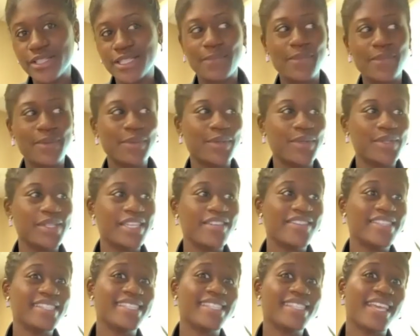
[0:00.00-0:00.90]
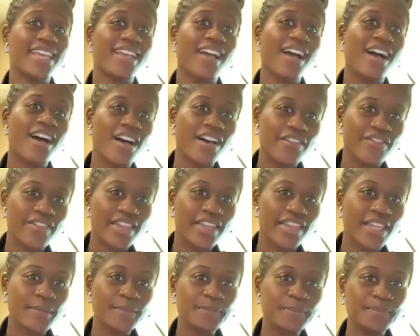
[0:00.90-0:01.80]
Some people will even say
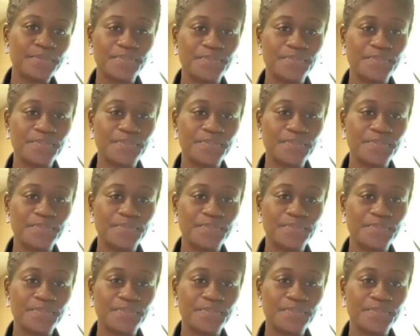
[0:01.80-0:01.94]
coffee.